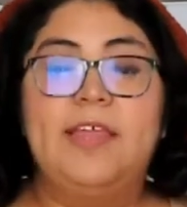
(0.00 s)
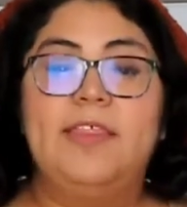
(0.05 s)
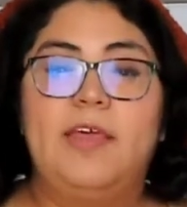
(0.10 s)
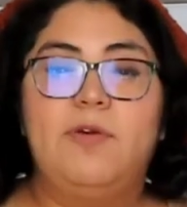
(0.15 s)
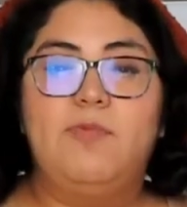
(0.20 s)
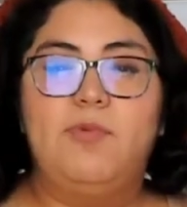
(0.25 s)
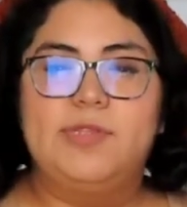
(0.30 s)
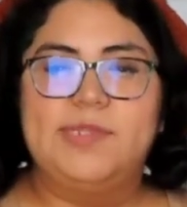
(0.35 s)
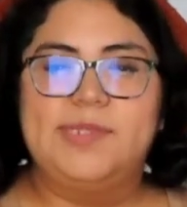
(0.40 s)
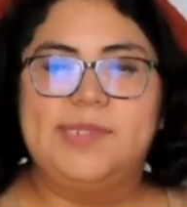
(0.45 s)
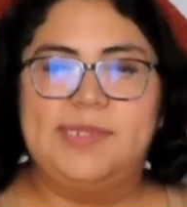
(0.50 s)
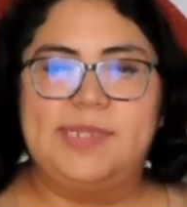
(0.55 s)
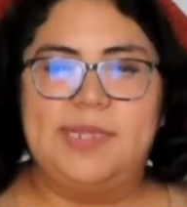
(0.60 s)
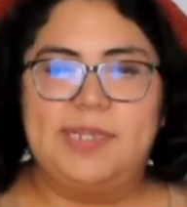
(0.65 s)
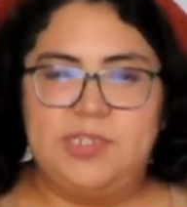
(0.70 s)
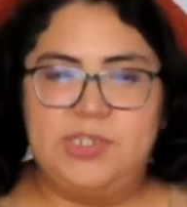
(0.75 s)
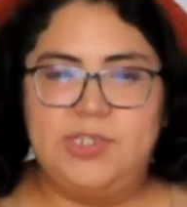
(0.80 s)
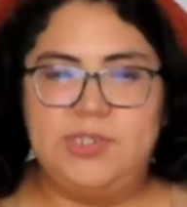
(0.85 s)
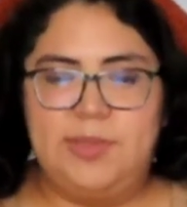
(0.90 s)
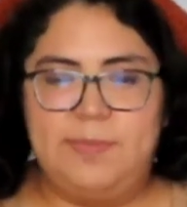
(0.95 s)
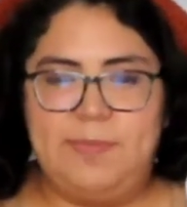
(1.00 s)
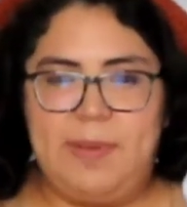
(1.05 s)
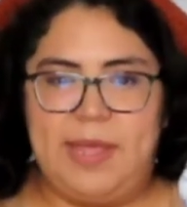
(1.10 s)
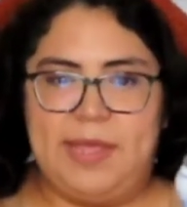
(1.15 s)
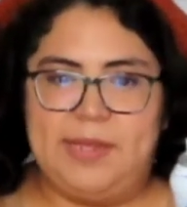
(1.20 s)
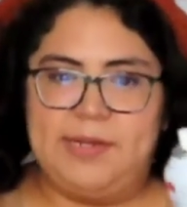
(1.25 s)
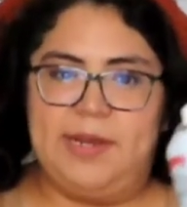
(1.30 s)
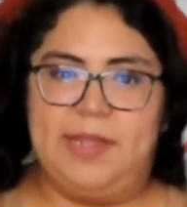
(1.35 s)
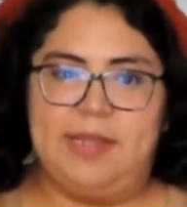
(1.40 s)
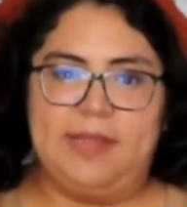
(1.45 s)
they won't stick to the
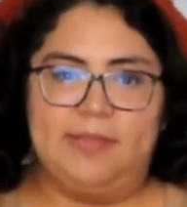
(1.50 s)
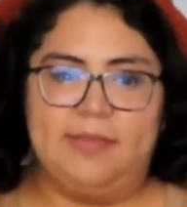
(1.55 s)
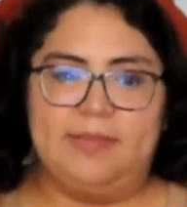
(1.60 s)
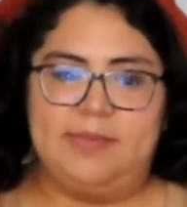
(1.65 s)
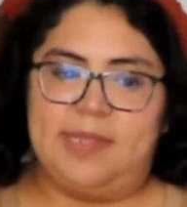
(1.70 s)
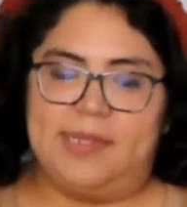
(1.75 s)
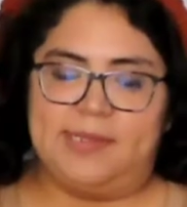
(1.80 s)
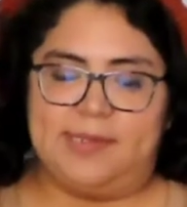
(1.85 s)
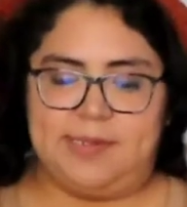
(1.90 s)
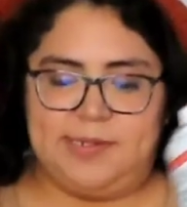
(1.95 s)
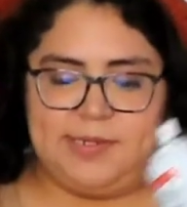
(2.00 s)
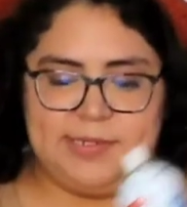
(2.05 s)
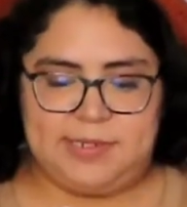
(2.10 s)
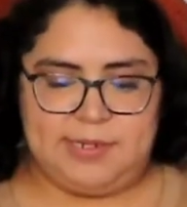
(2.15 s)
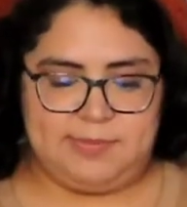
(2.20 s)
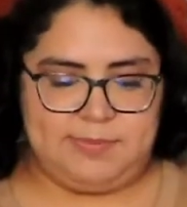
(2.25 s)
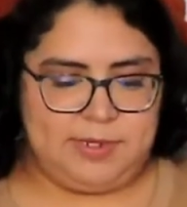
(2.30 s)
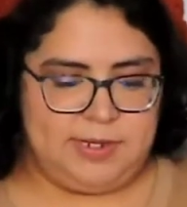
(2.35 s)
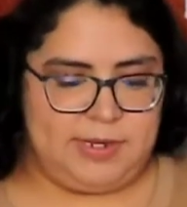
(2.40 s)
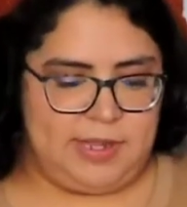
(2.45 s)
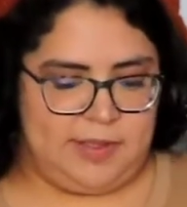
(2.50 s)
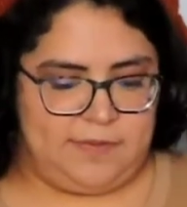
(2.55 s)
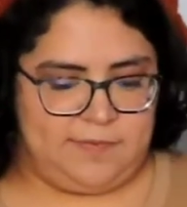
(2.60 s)
pan. Like, that's a good tip to